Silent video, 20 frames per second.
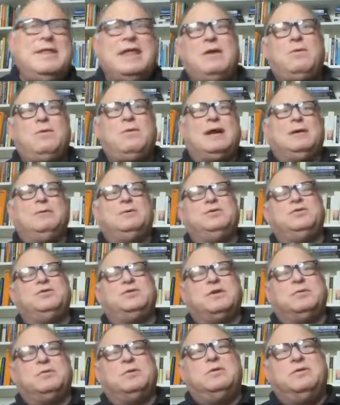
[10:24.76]
then what I will do
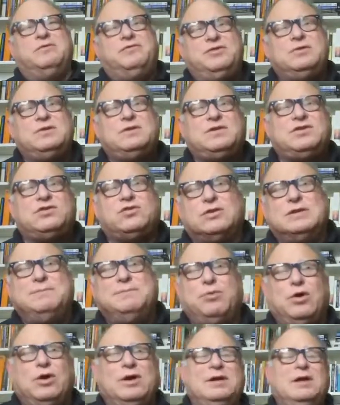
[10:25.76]
is I will review the
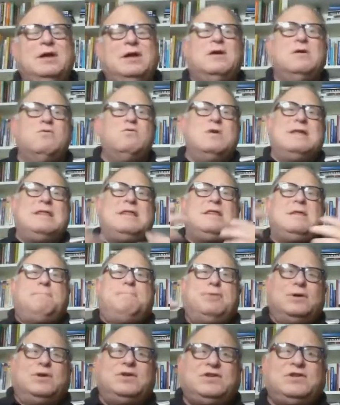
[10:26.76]
storyboard with the
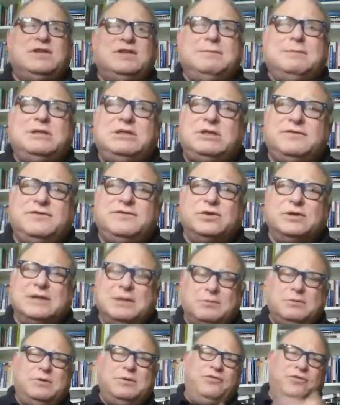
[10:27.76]
person I'm interviewing.
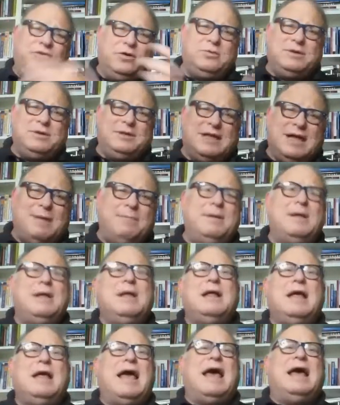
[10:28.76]
I'm going to review it with them,
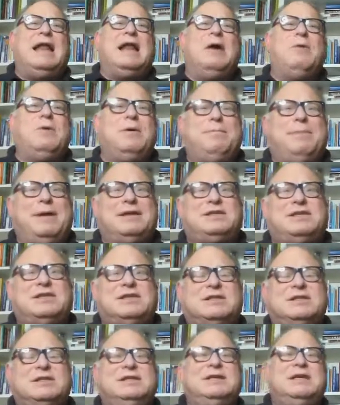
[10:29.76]
and I will
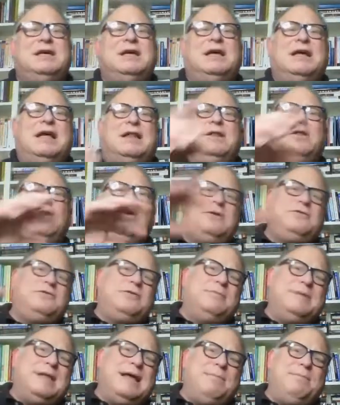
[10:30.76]
basically learn
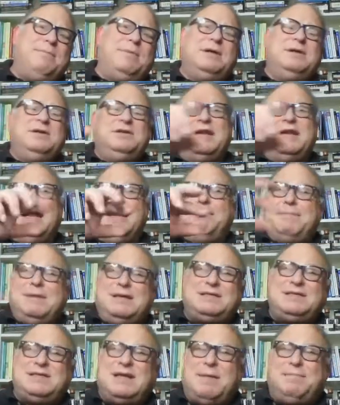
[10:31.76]
from them. Did I
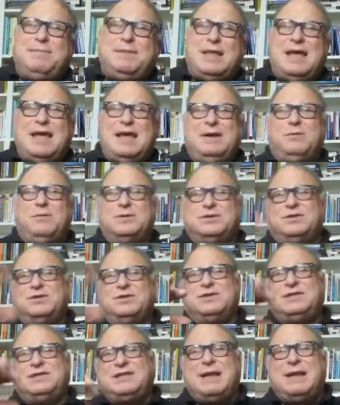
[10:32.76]
miss something? Was there
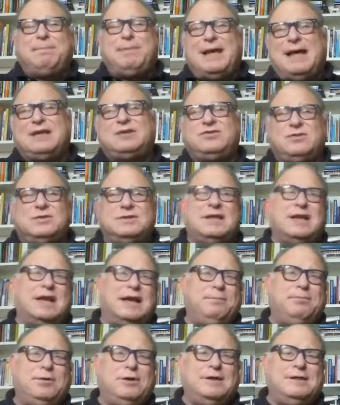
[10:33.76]
a step extra that I
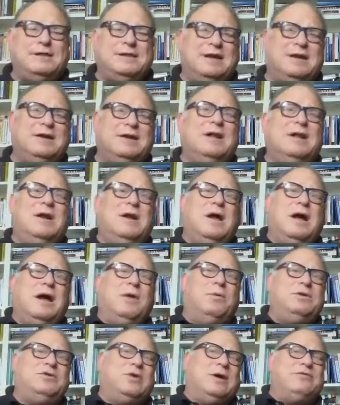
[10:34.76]
put in there?
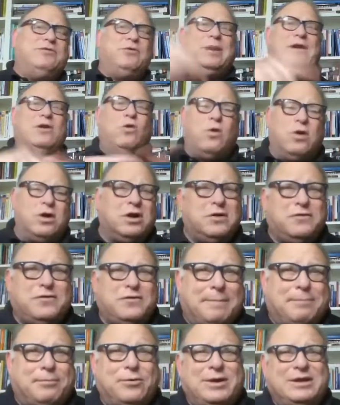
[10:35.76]
Do I have the right order of
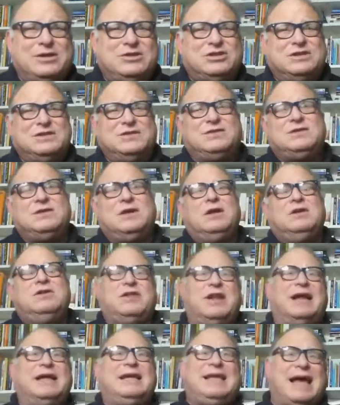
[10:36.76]
operations?
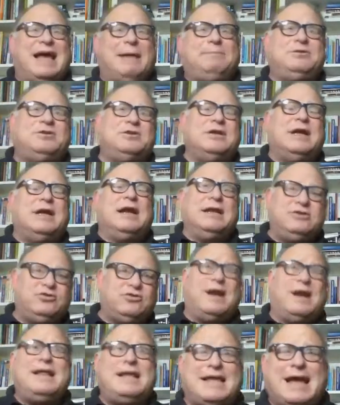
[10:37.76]
Did I capture? And I
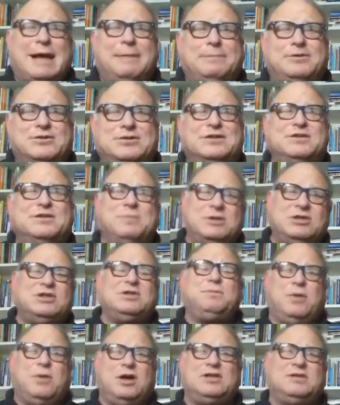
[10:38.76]
try to capture as much
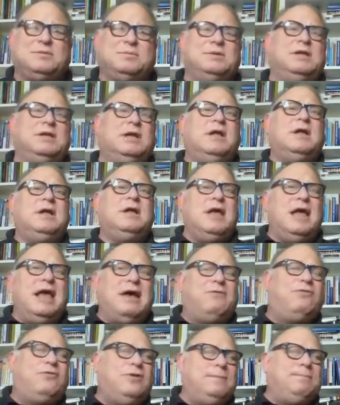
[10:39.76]
as possible
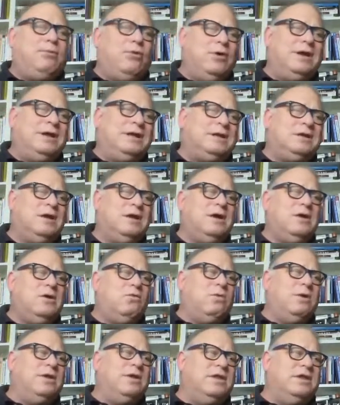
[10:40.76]
every point
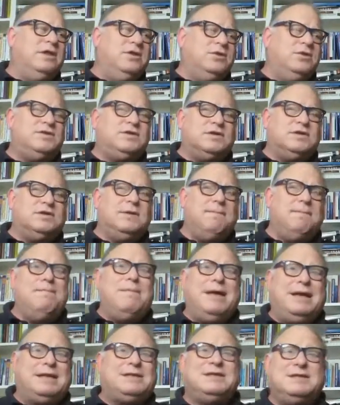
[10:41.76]
where the user
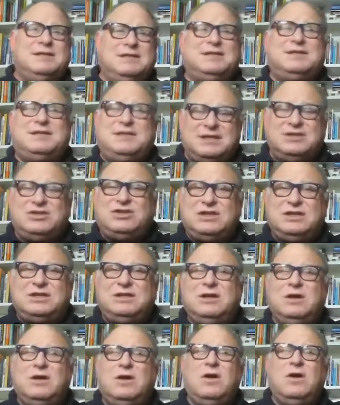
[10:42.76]
makes a decision
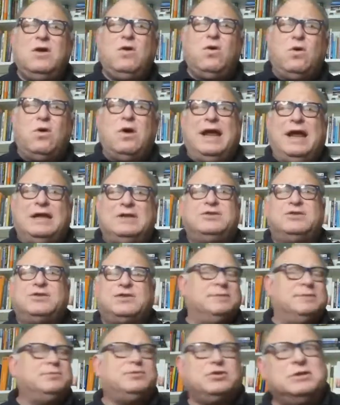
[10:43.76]
or enters
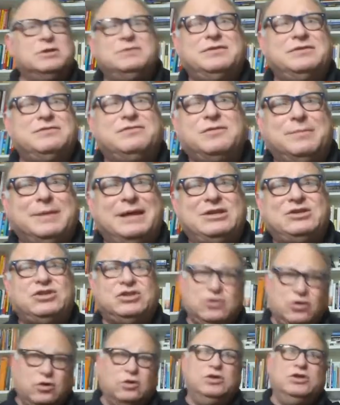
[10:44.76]
some sort of
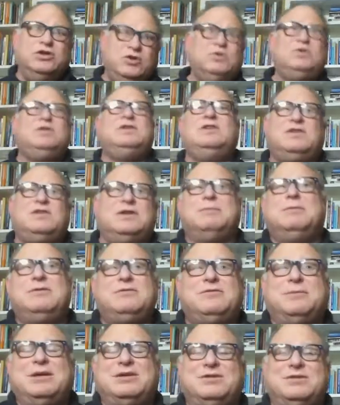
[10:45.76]
information or uses some
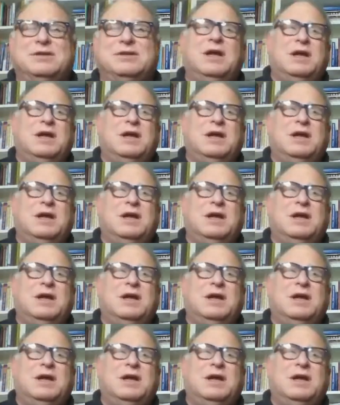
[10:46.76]
information.